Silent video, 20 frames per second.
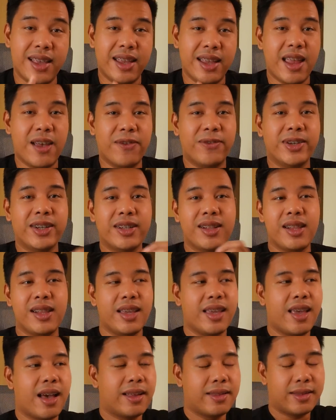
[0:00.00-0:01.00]
I
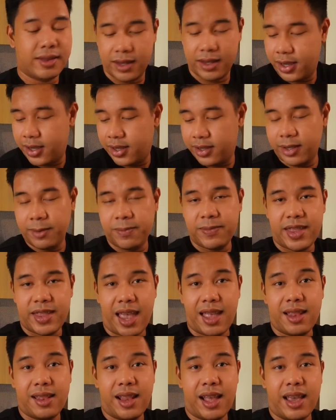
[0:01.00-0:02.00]
definitely got some
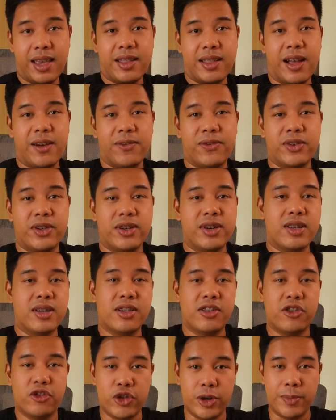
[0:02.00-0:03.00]
tan line after
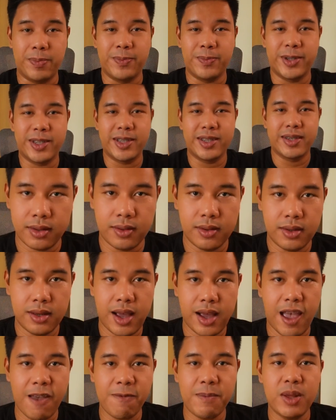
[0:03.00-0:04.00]
these trips.
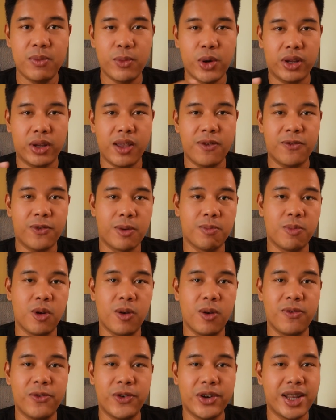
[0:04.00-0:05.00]
I've been working from
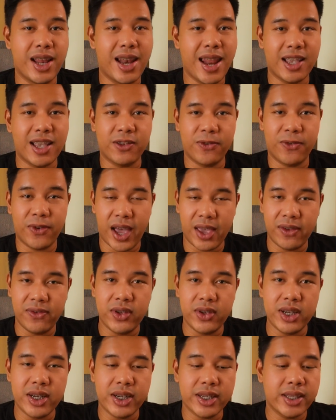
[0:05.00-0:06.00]
home for the last 5
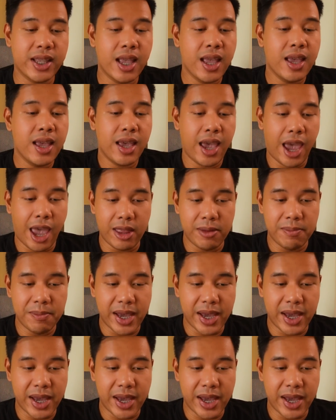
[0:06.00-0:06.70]
years, and